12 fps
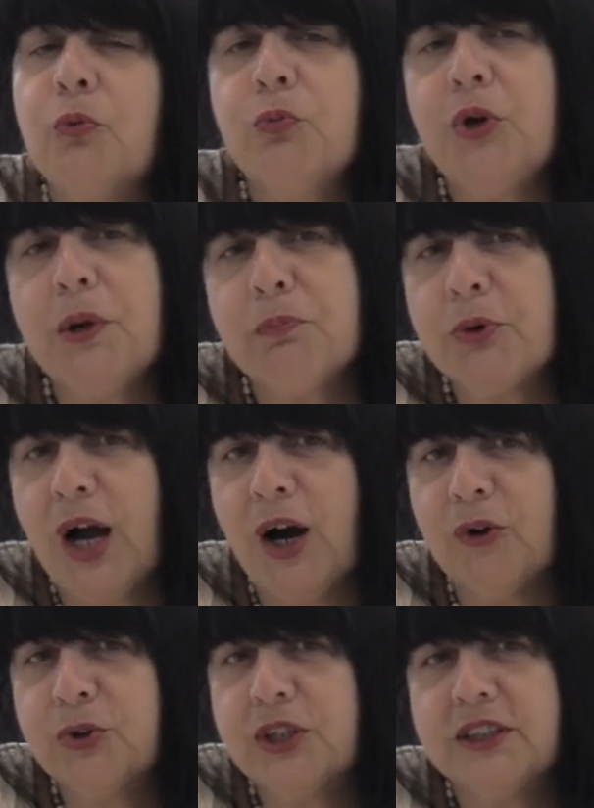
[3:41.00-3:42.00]
We are
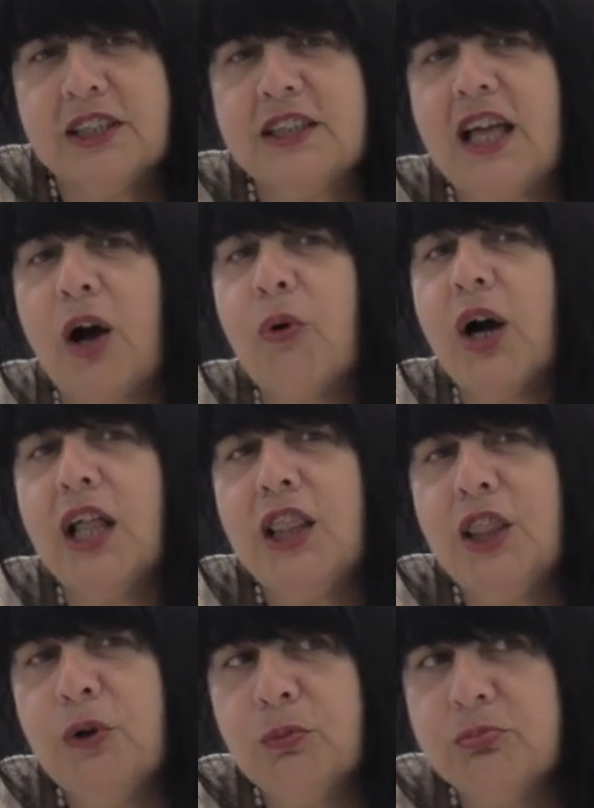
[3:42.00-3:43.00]
proud that our
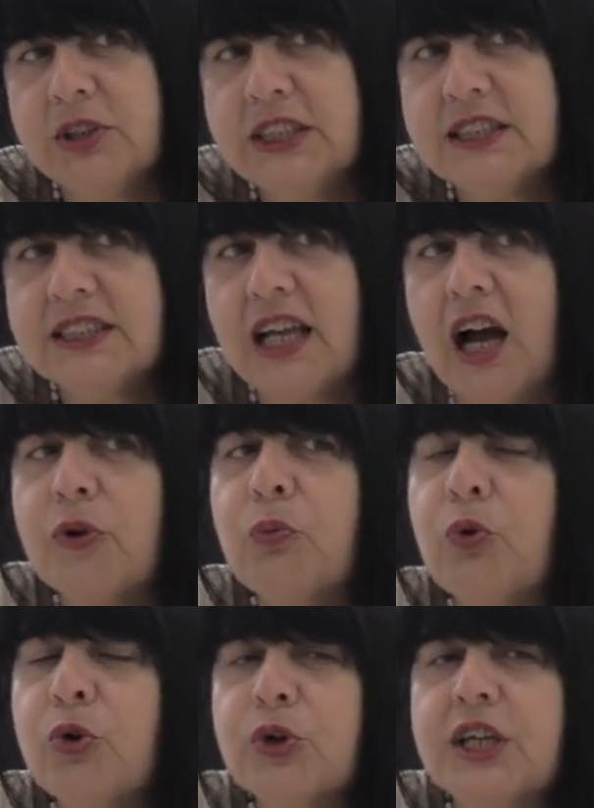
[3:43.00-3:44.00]
alumni are
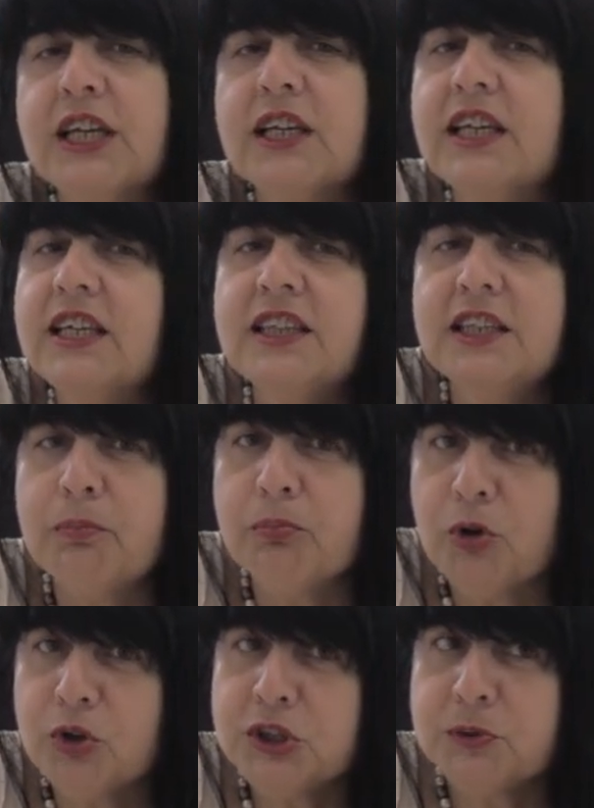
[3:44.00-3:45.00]
working in the
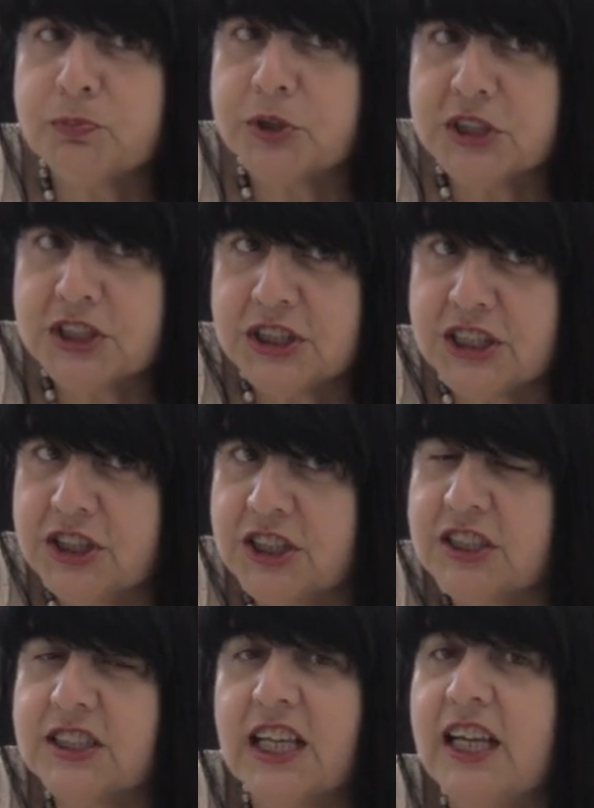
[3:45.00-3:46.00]
most
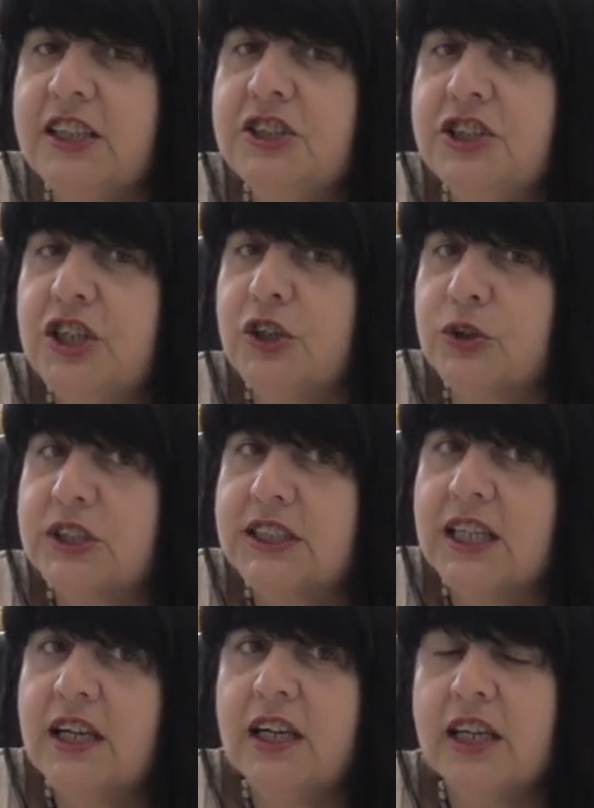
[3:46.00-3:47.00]
prestigious NGOs,
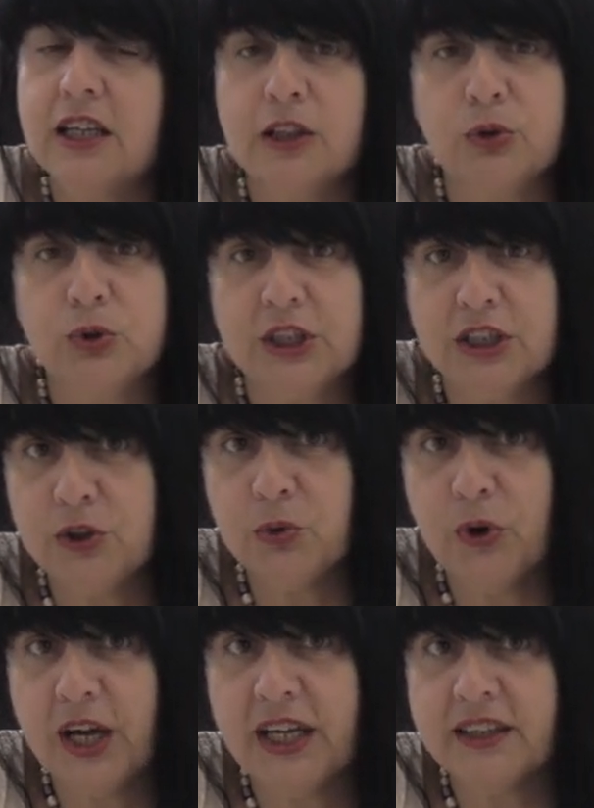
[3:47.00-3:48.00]
including
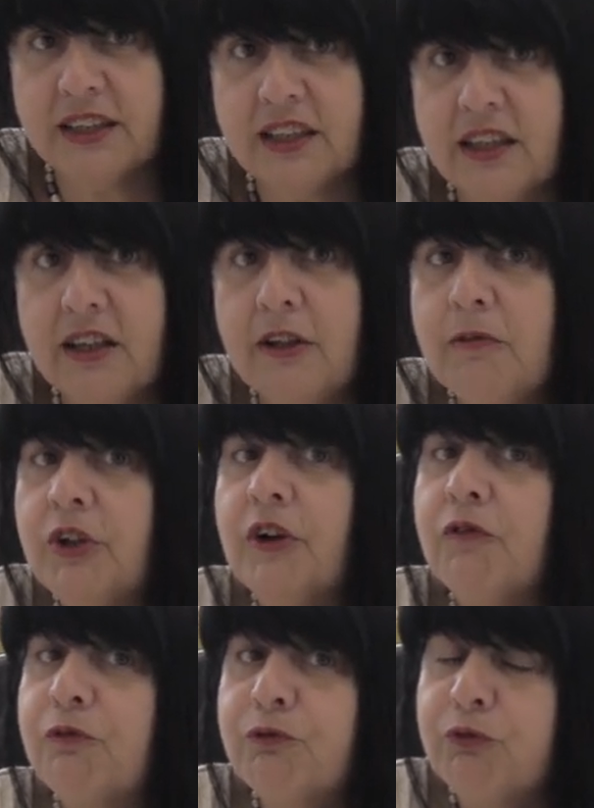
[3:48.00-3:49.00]
UN,
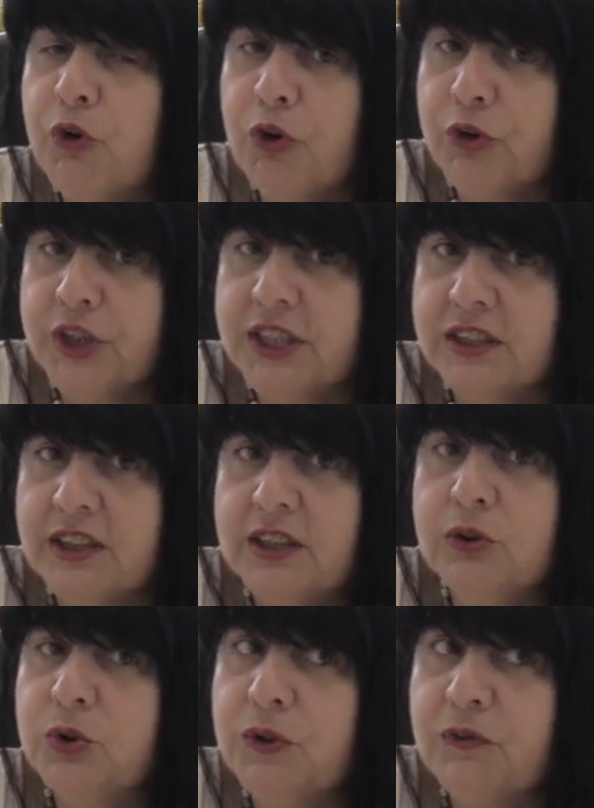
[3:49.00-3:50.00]
foreign
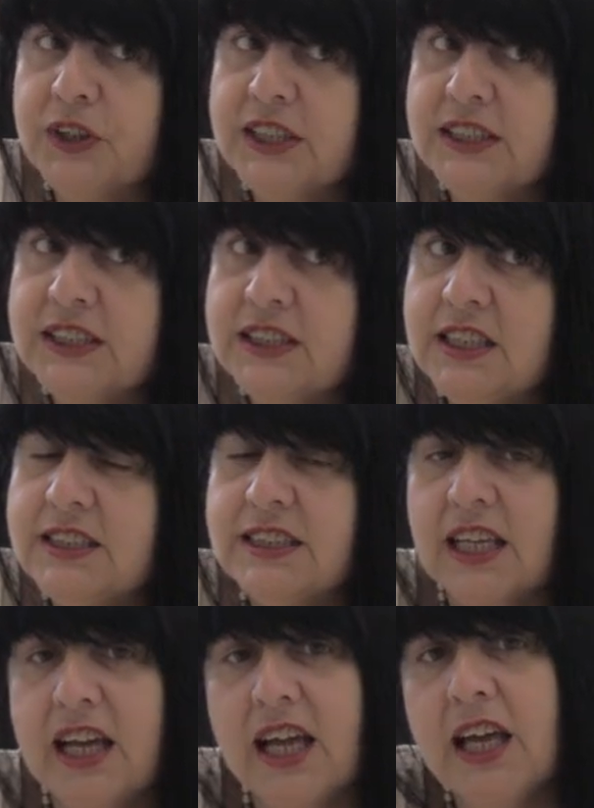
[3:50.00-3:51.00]
universities,
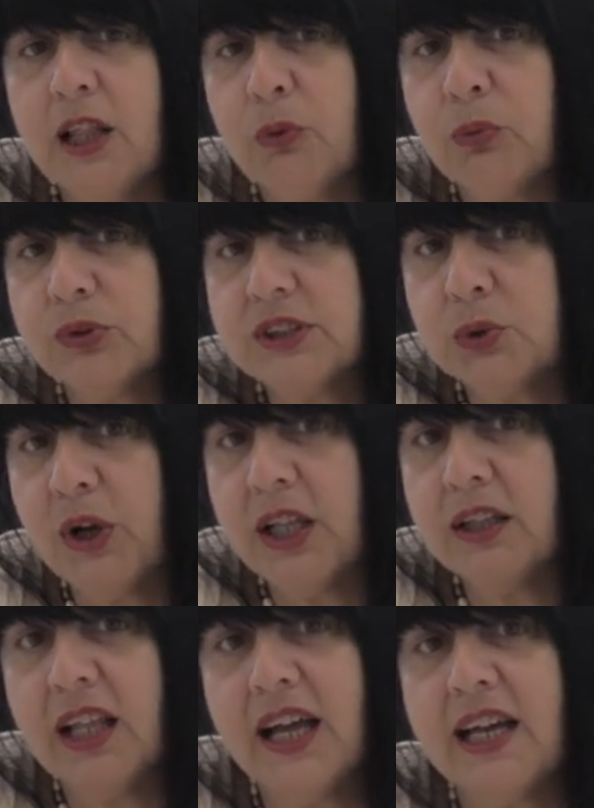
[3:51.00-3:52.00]
as
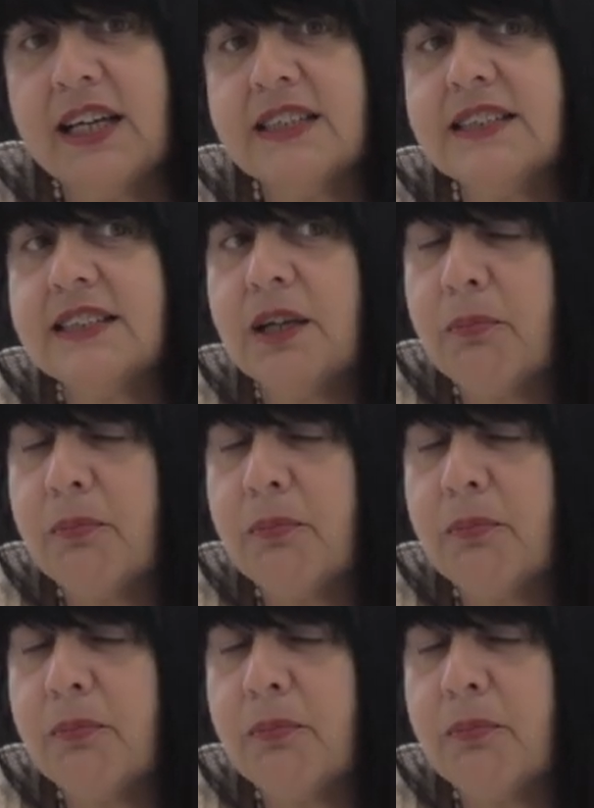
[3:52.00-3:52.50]
well as